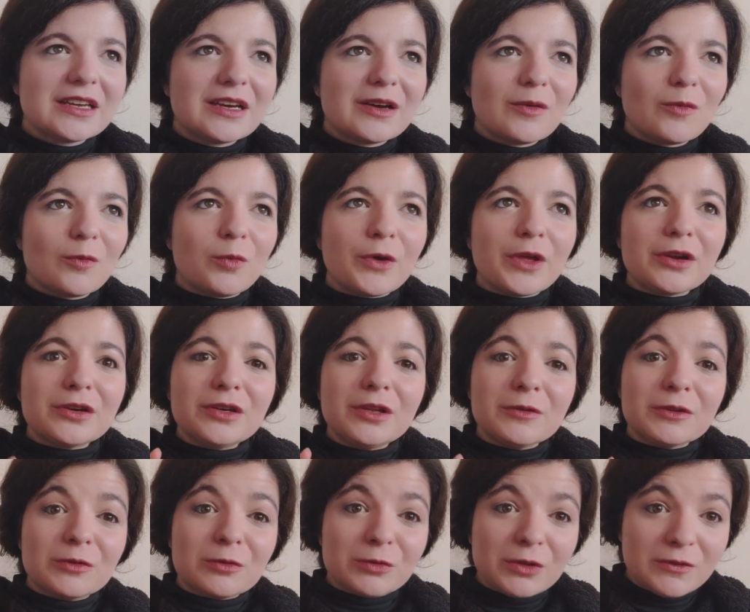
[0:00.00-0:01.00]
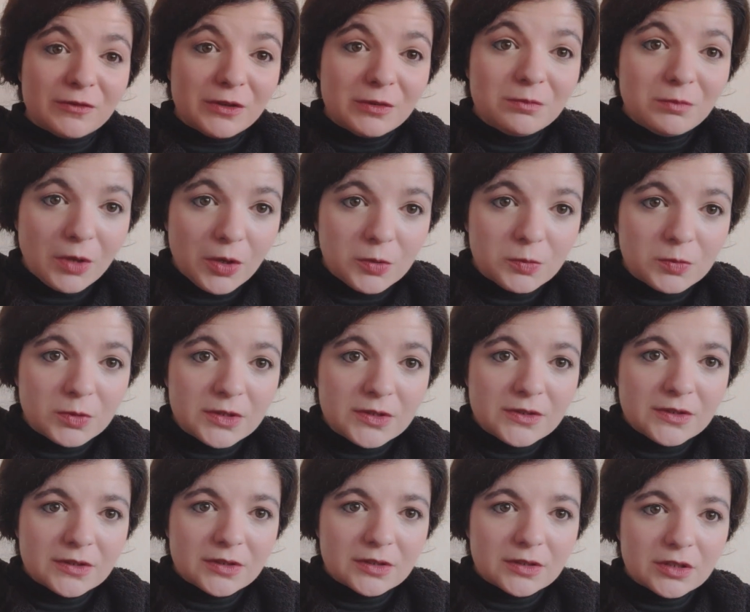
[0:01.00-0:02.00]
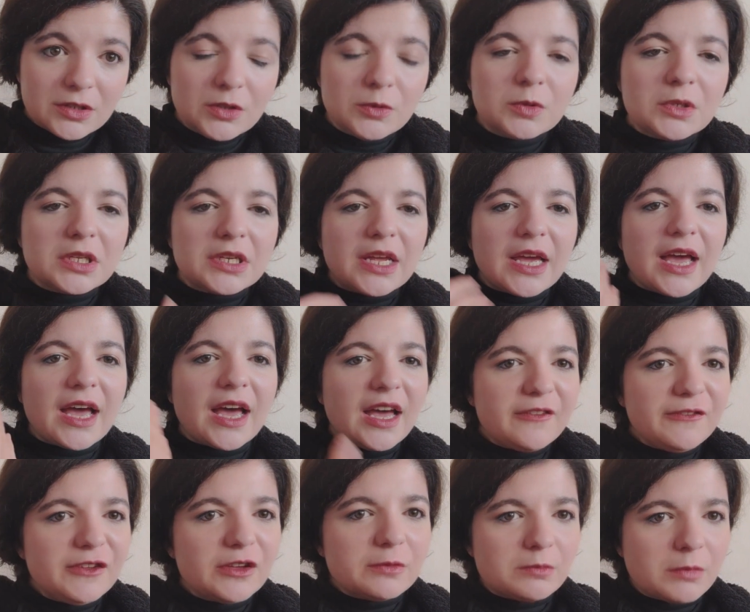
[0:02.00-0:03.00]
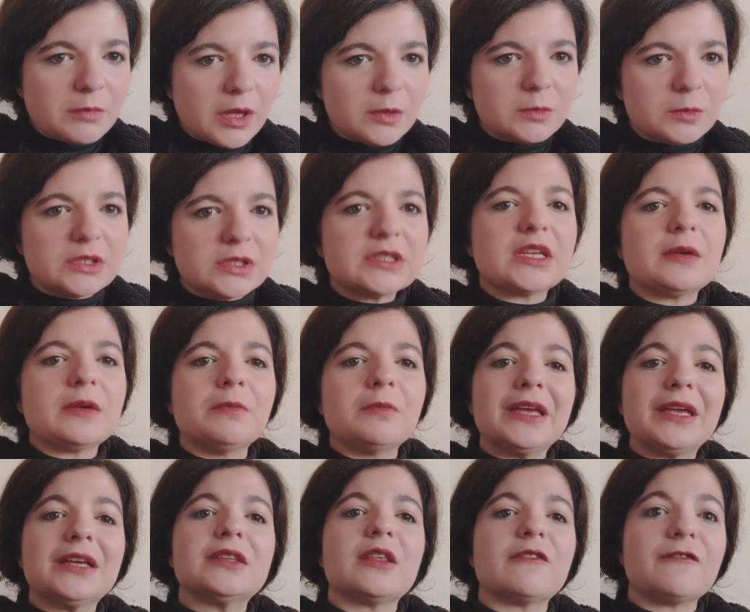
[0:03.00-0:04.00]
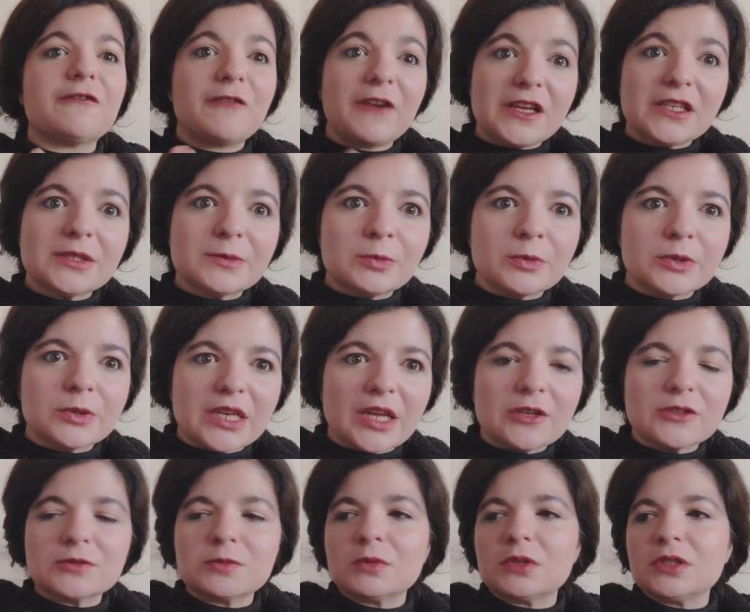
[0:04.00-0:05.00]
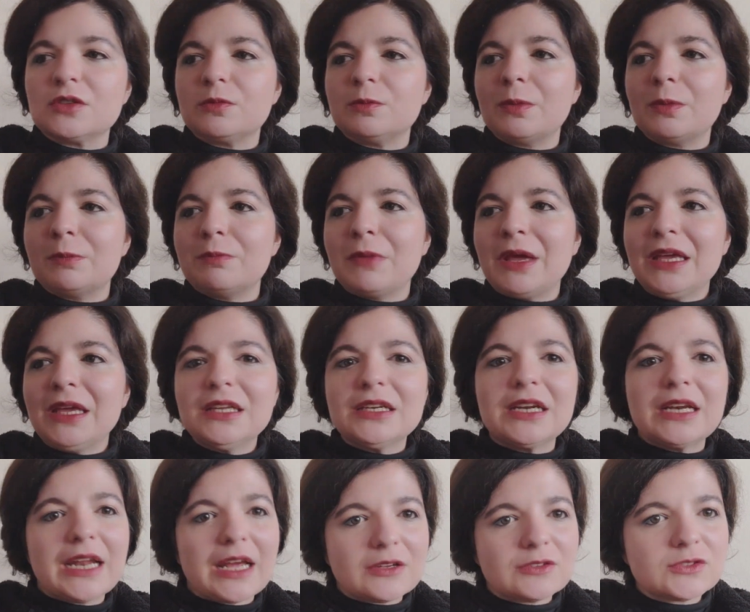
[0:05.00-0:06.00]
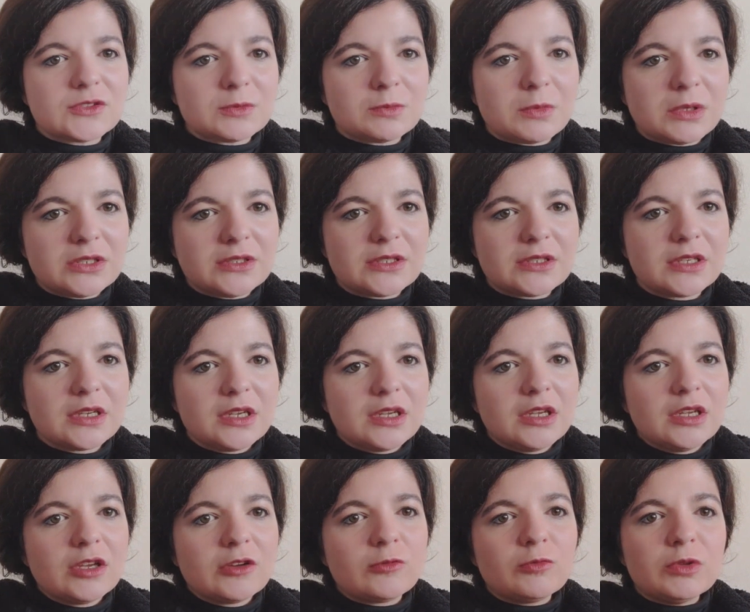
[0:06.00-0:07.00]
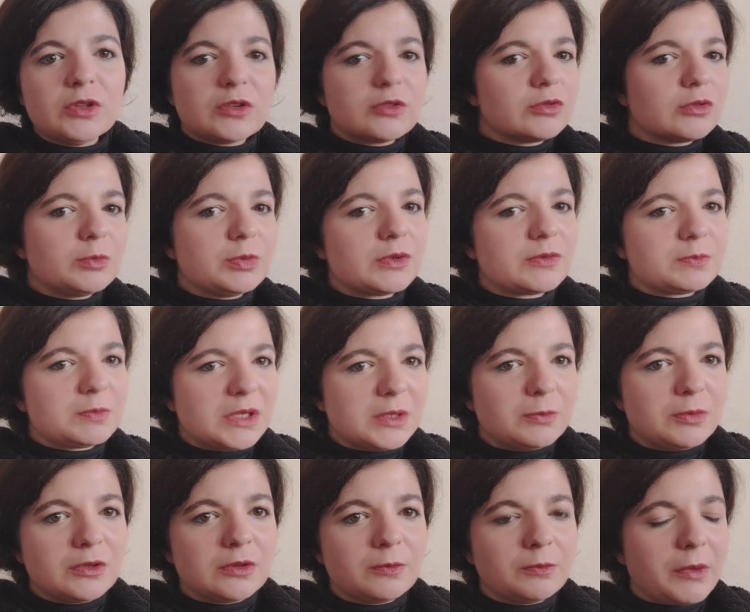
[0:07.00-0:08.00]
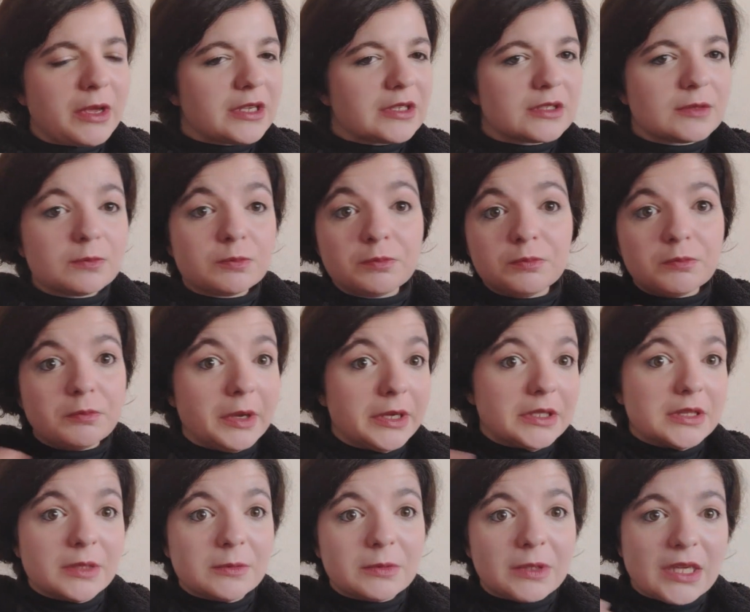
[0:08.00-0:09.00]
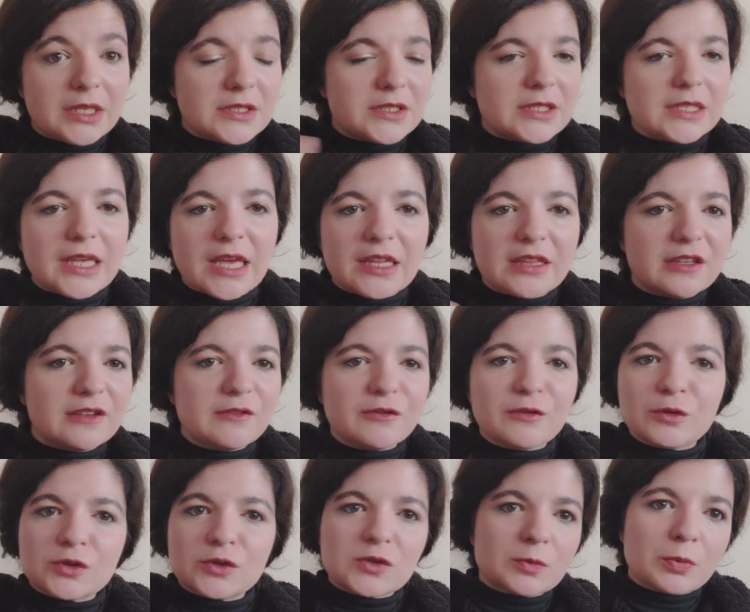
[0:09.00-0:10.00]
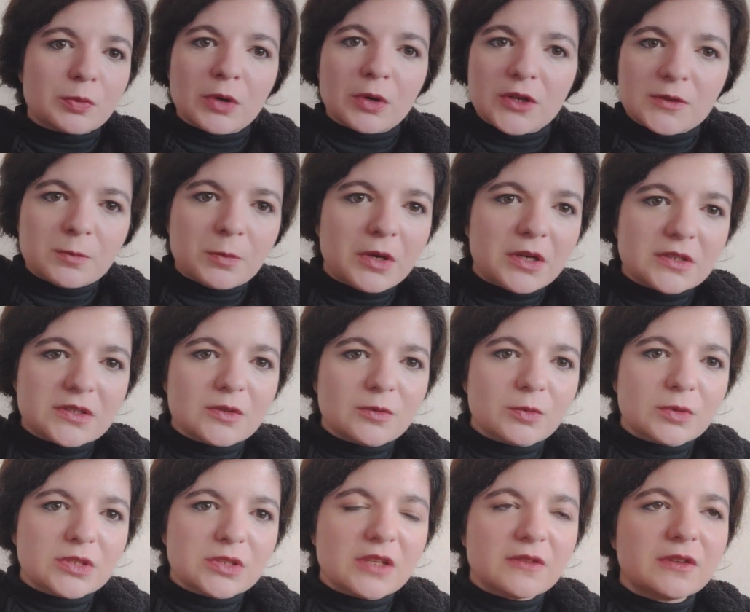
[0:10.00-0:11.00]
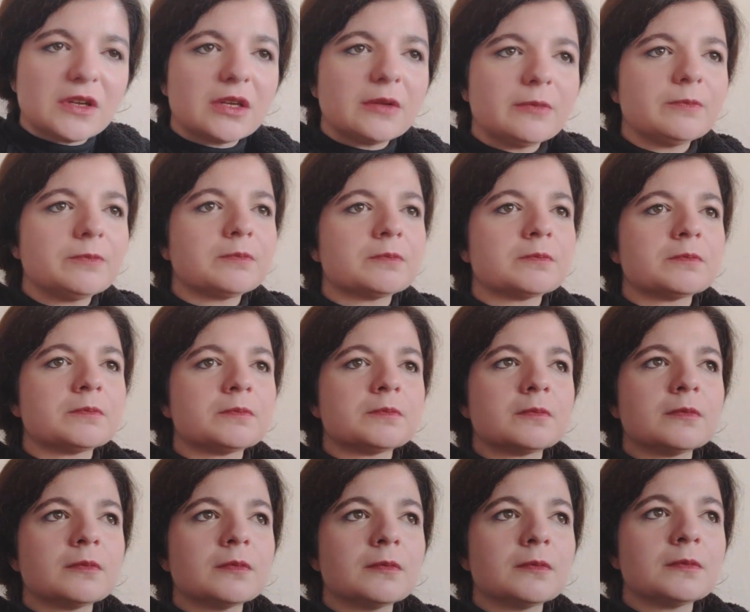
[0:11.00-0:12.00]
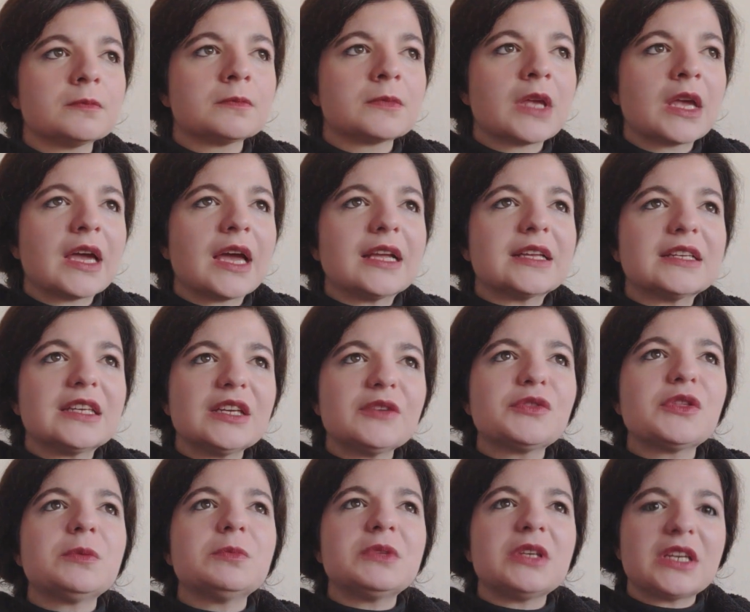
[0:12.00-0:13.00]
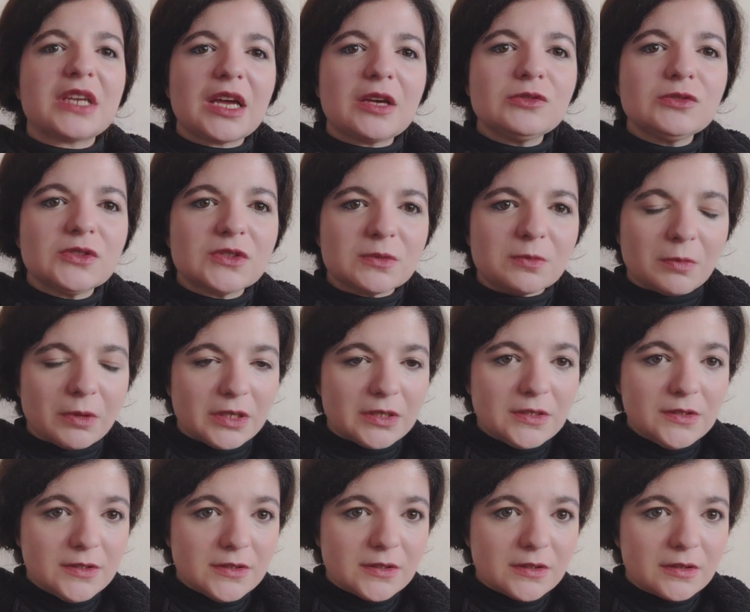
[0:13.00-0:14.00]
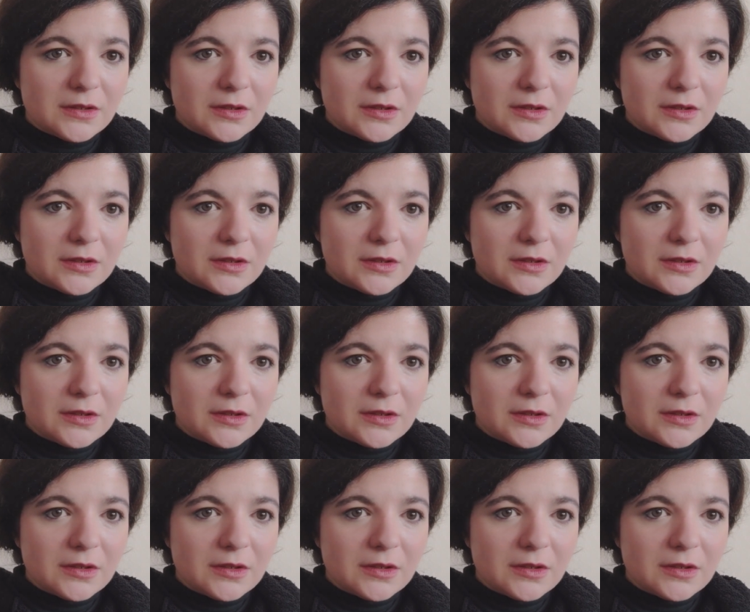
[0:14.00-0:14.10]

we're in a grieving moment. You can have your moment and make the Facebook announcement, but make an announcement with a group of people, make them get together for a surprise party or whatever, and give them the announcement